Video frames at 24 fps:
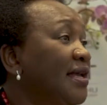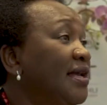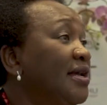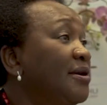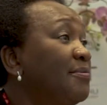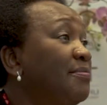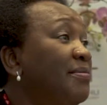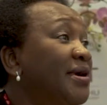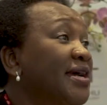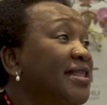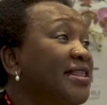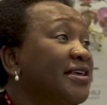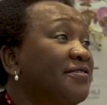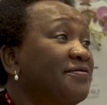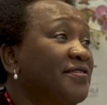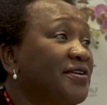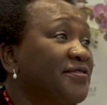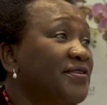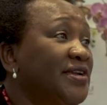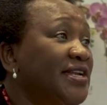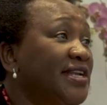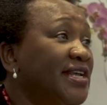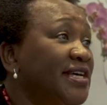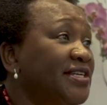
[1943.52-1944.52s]
By their very
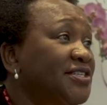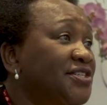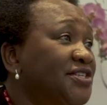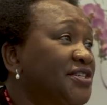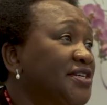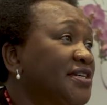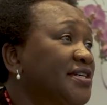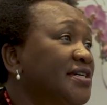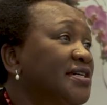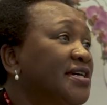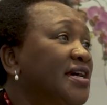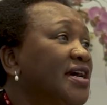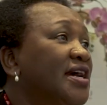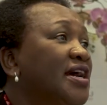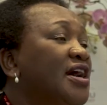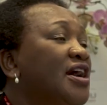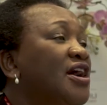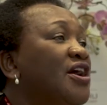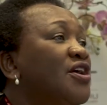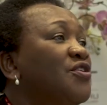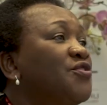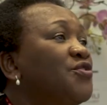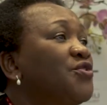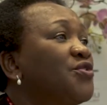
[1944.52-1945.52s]
nature,
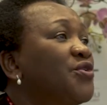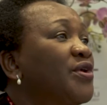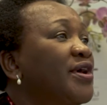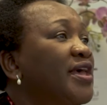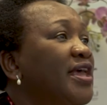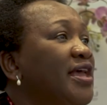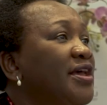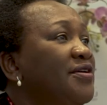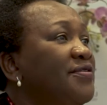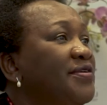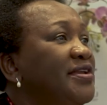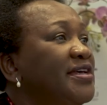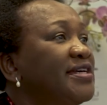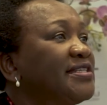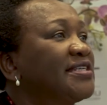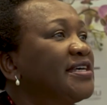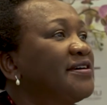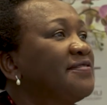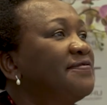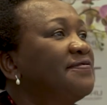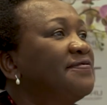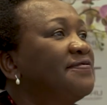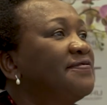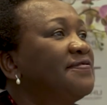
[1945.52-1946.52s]
rural areas
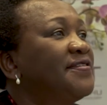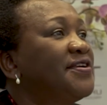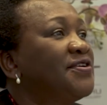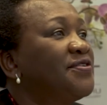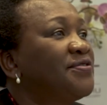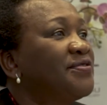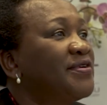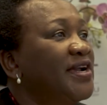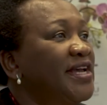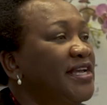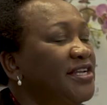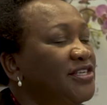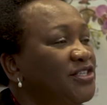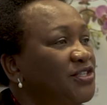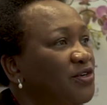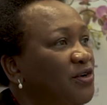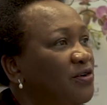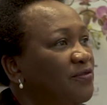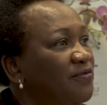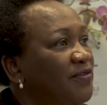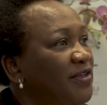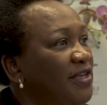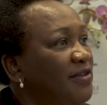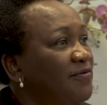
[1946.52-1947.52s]
have a range
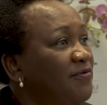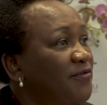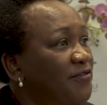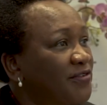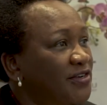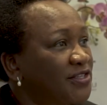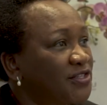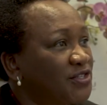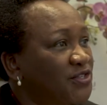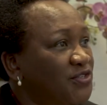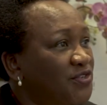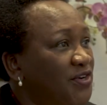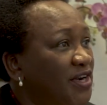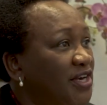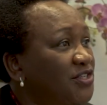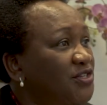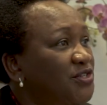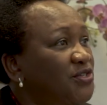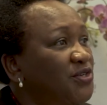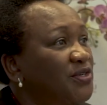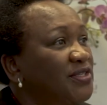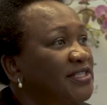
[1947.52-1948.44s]
of infrastructural